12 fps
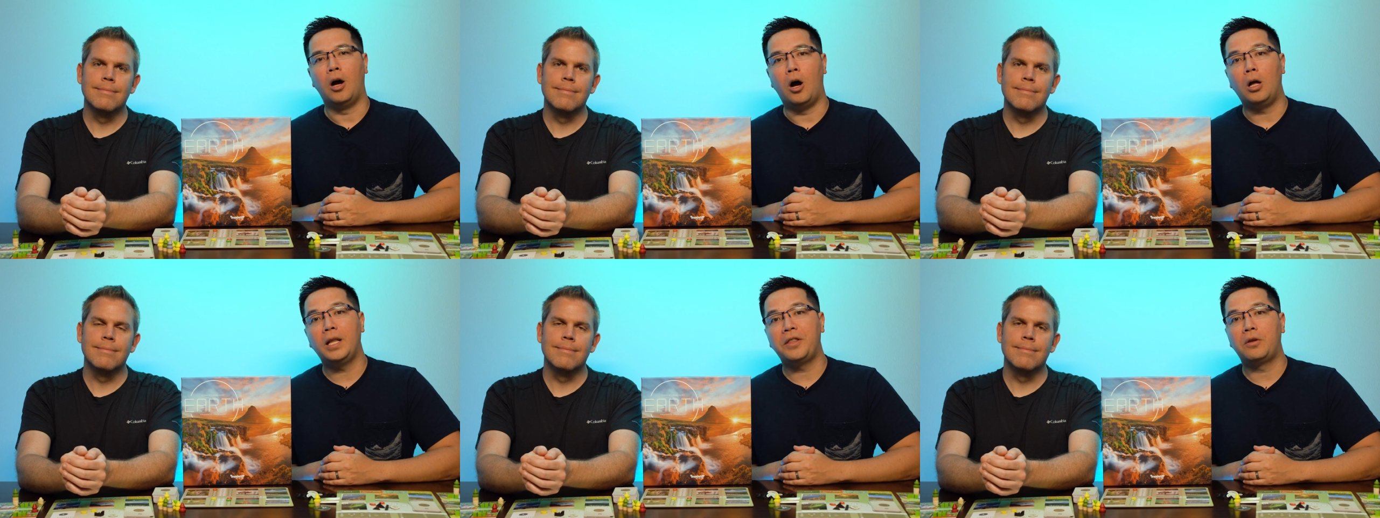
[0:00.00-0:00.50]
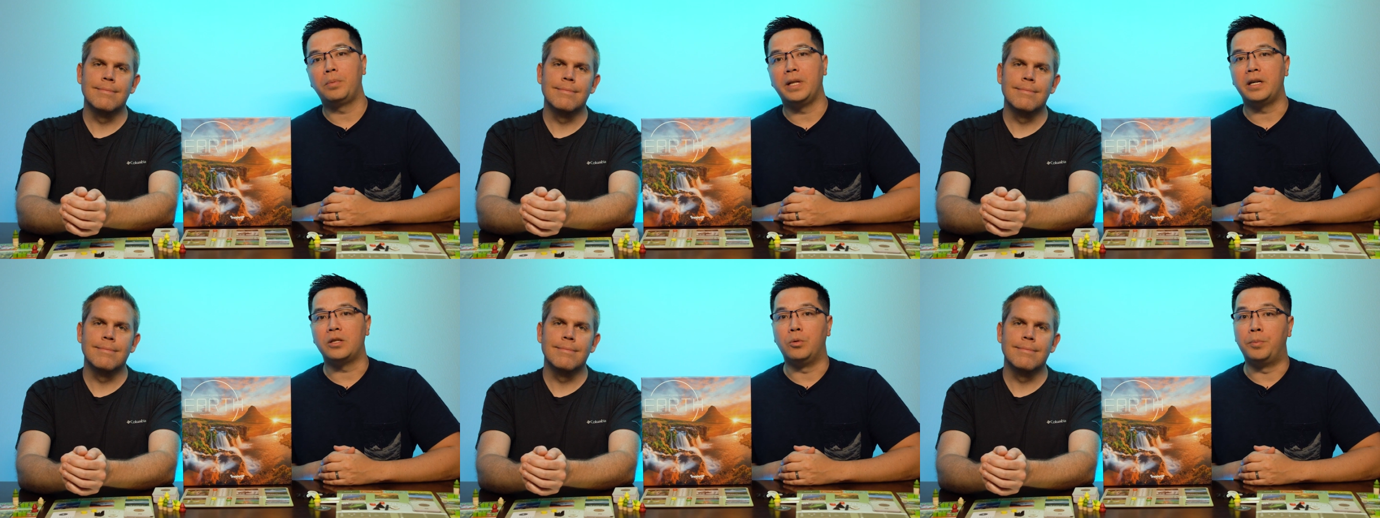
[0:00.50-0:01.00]
Speaker 1: All other
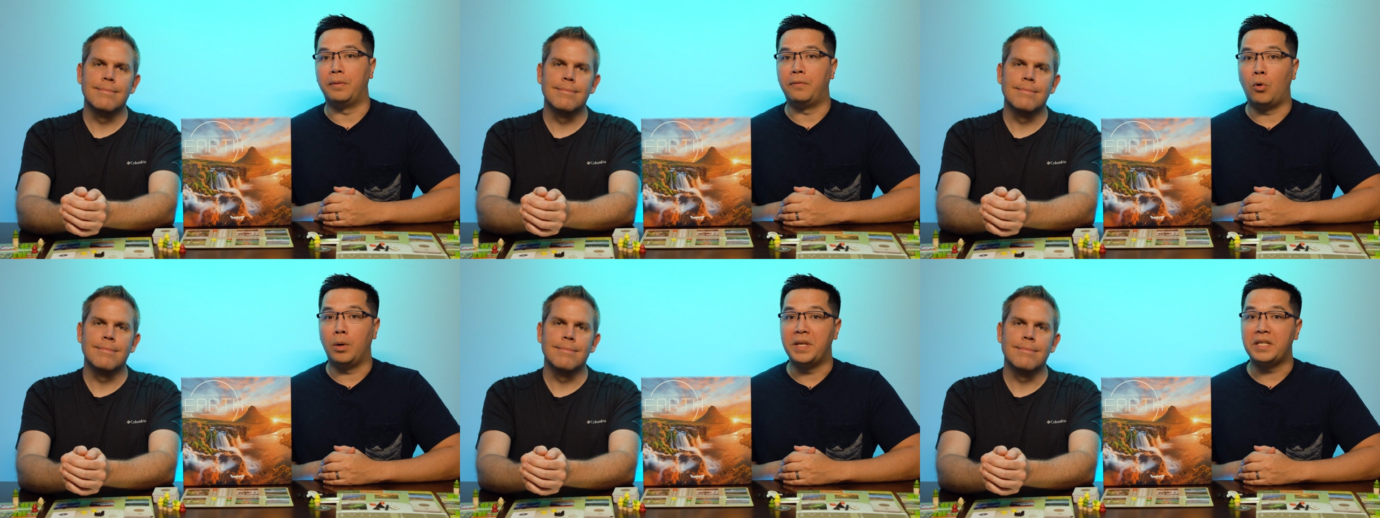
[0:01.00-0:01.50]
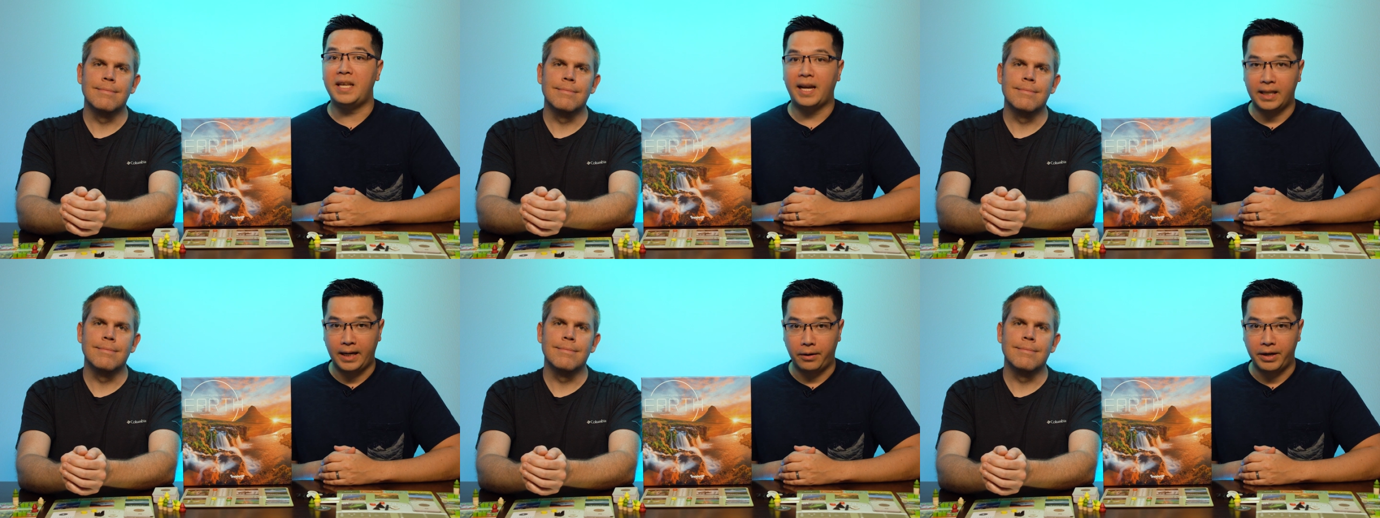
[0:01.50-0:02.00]
players will perform the
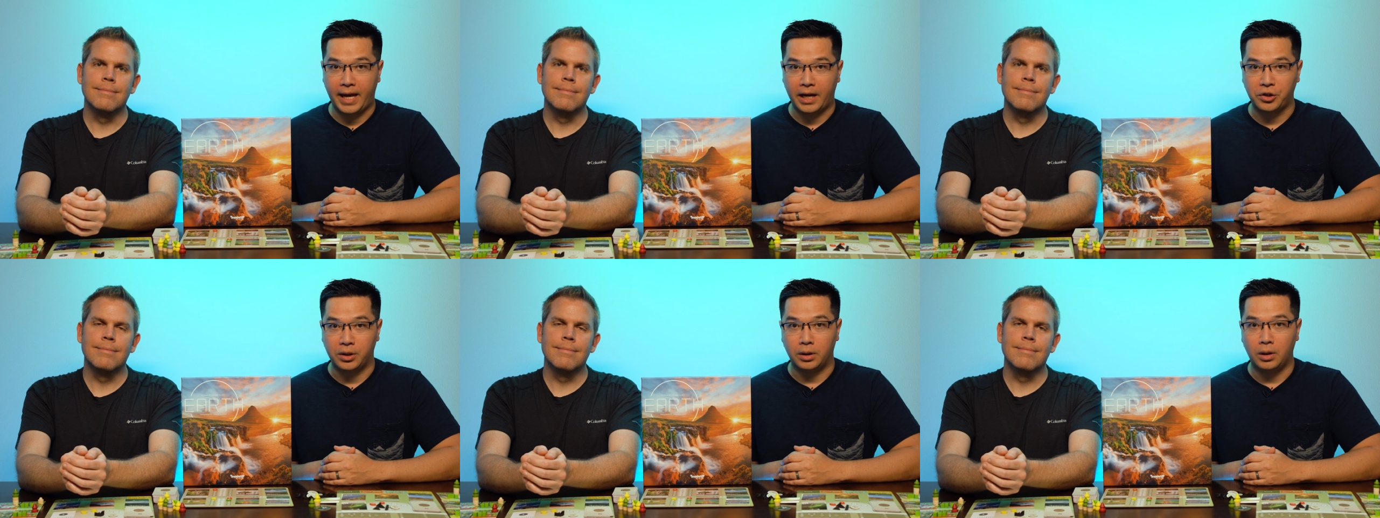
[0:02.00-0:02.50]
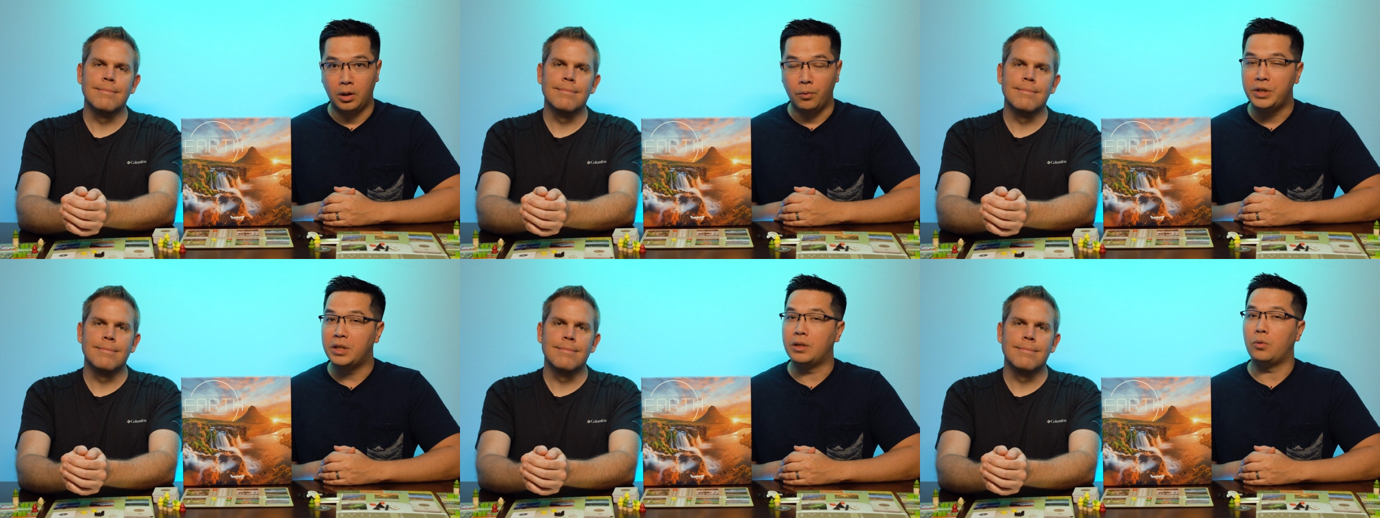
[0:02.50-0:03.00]
secondary action,
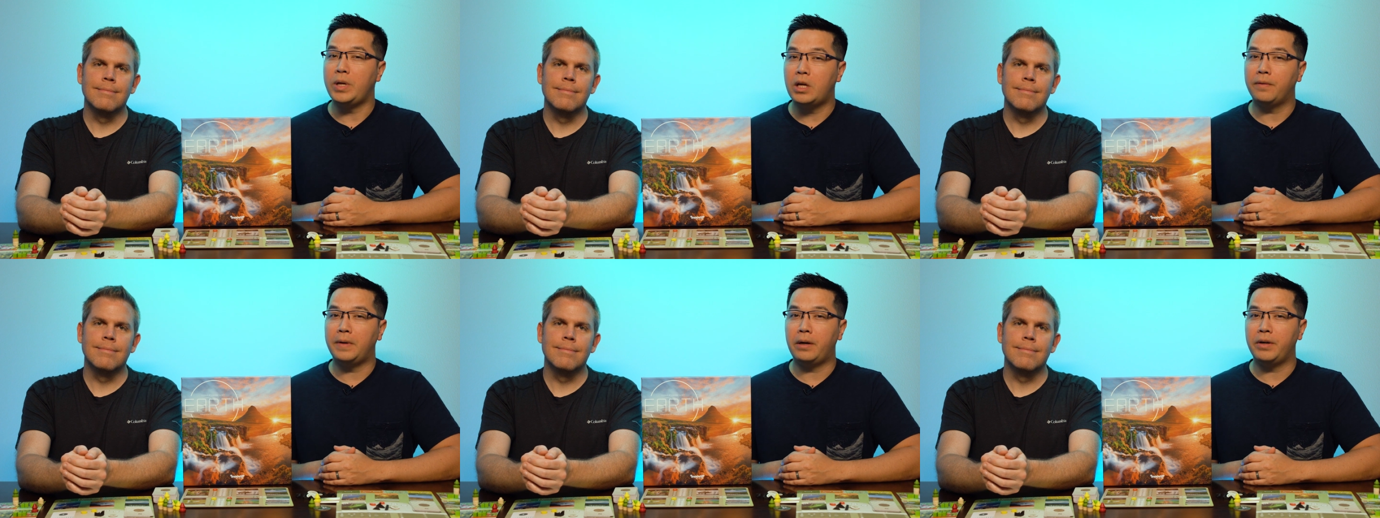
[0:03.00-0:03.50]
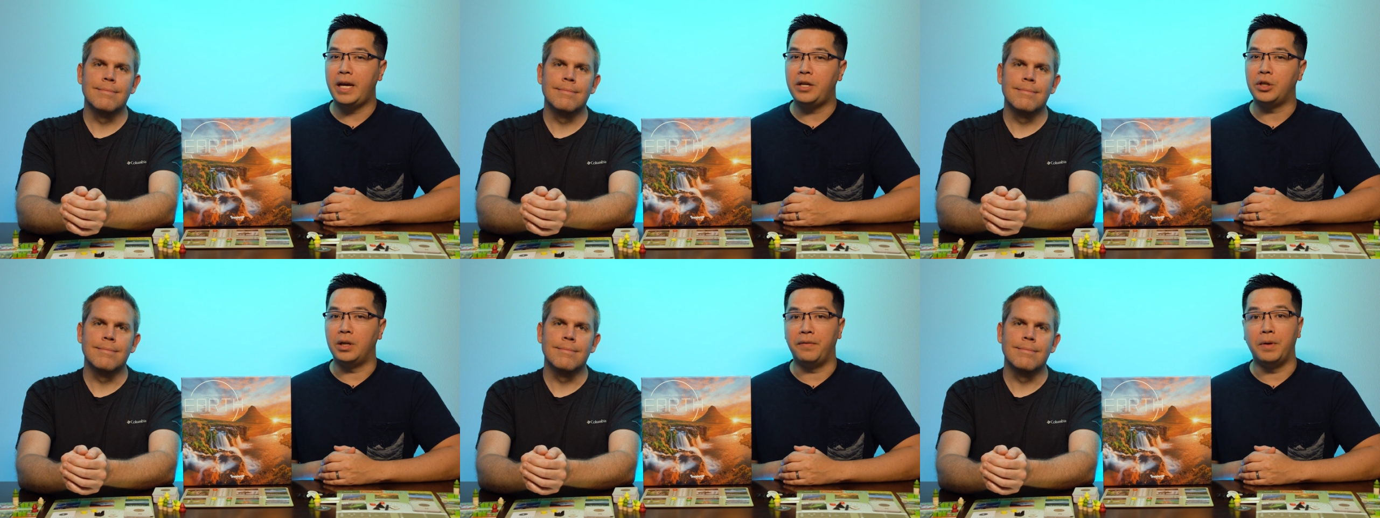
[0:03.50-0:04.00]
which is a weaker
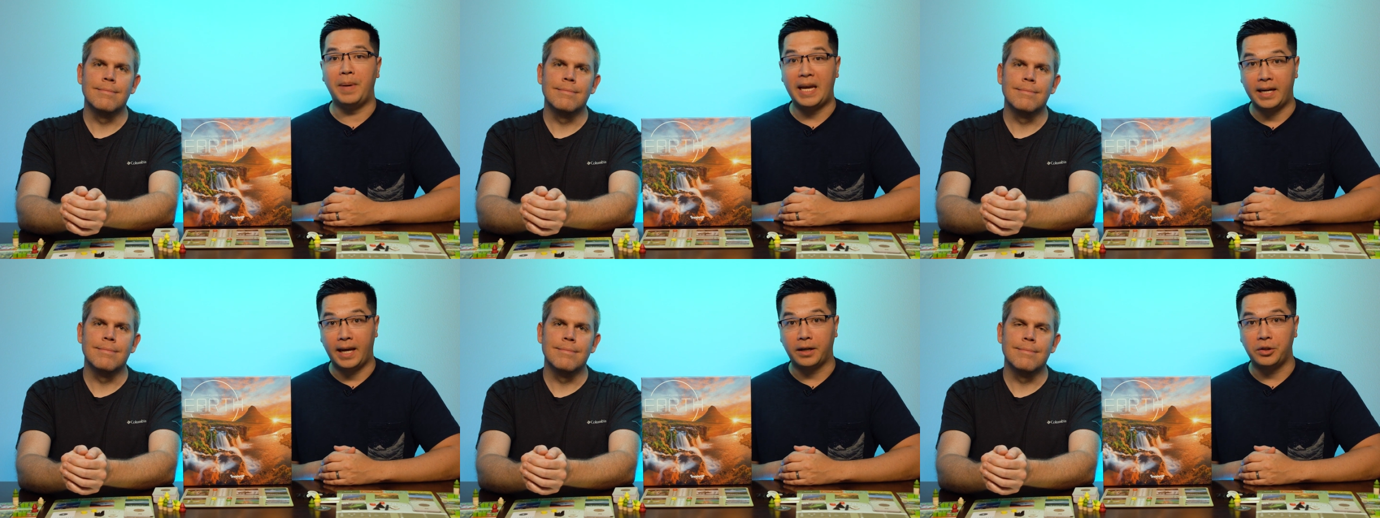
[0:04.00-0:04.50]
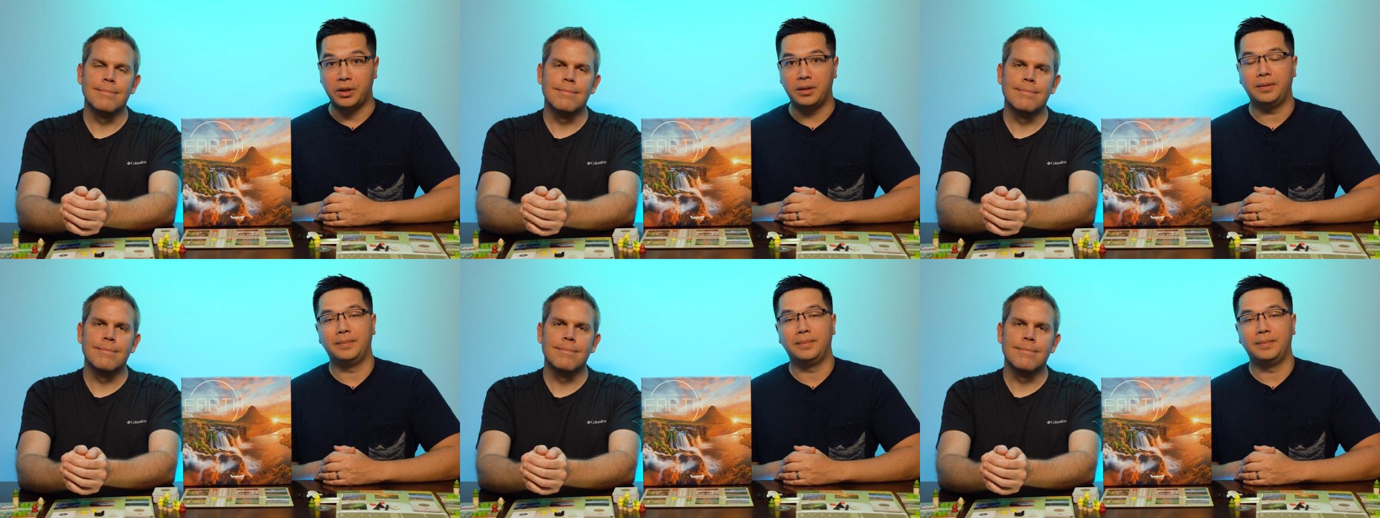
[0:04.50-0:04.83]
variation of the main action.